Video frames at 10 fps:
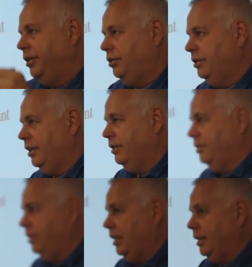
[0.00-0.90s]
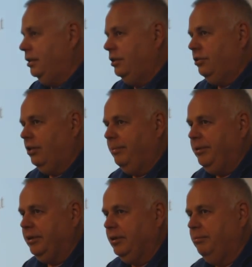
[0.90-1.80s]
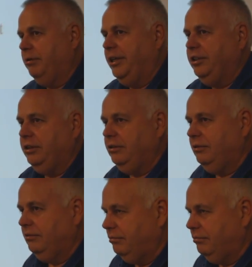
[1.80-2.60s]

It turns out it's an isentropic compression.